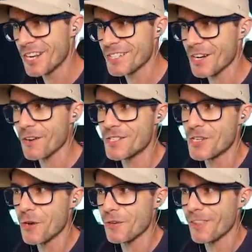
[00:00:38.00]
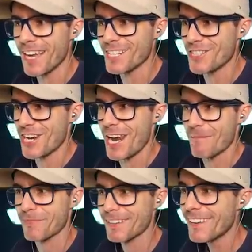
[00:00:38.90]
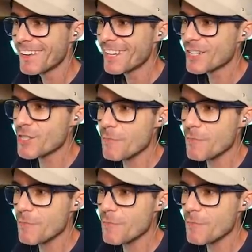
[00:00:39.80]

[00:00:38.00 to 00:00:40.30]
don't do that, champ. Could